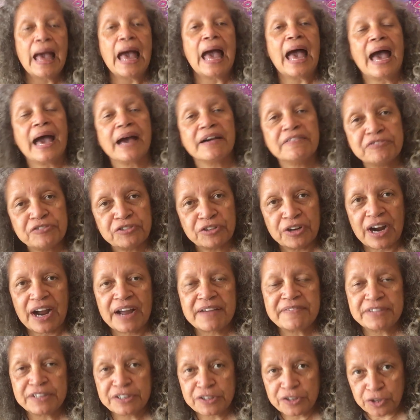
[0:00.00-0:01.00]
after
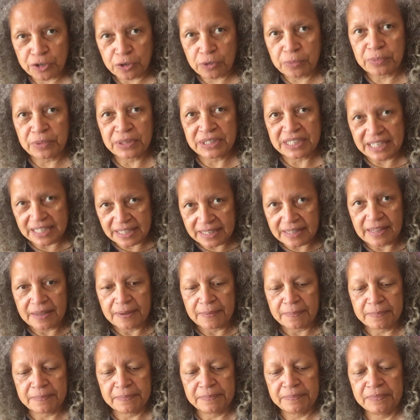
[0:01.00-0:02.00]
I've interpreted
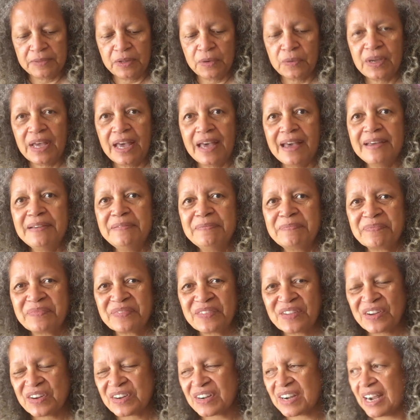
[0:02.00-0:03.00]
them. Okay?
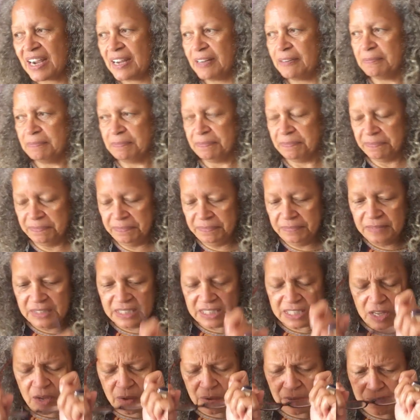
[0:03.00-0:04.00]
All right.
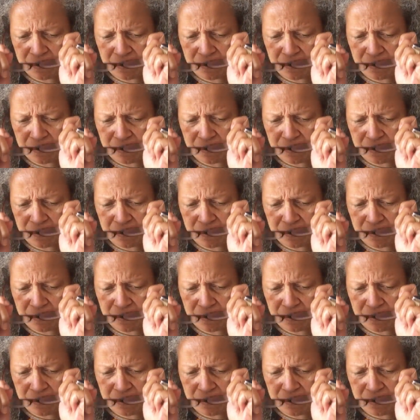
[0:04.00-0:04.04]
So the